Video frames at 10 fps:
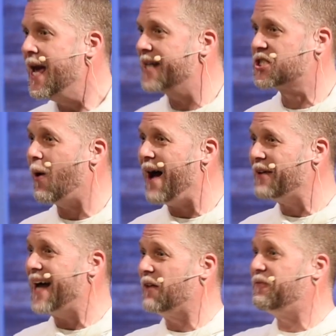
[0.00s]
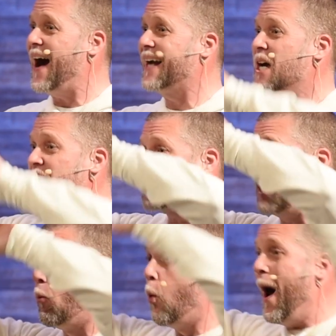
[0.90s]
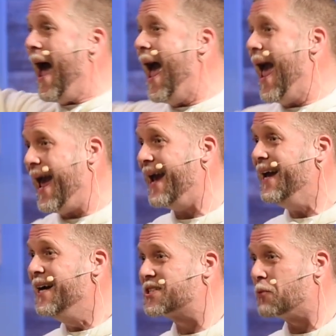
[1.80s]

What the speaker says: And so I've got to find some way